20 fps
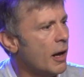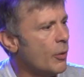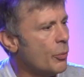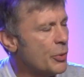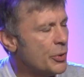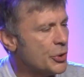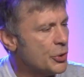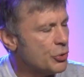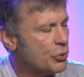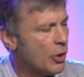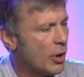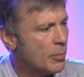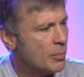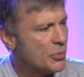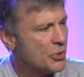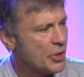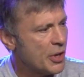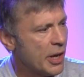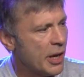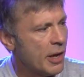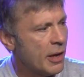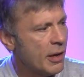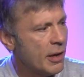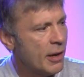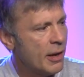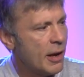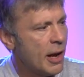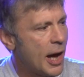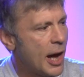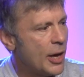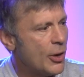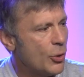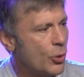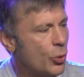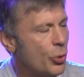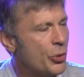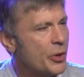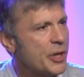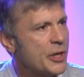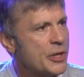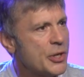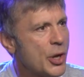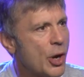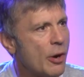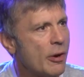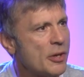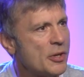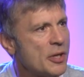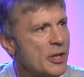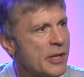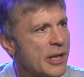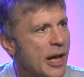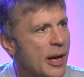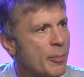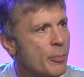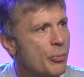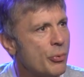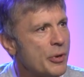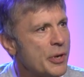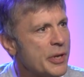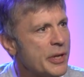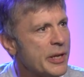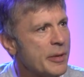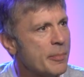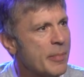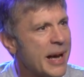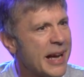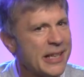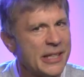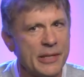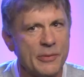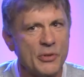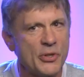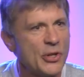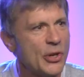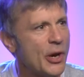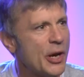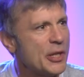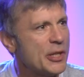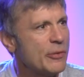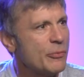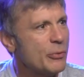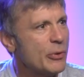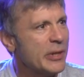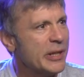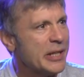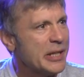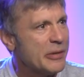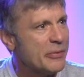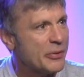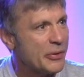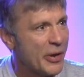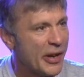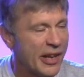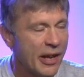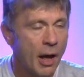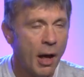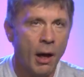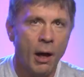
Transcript: with the drums there, and all the guitarists are now breathing massive sighs of relief, going,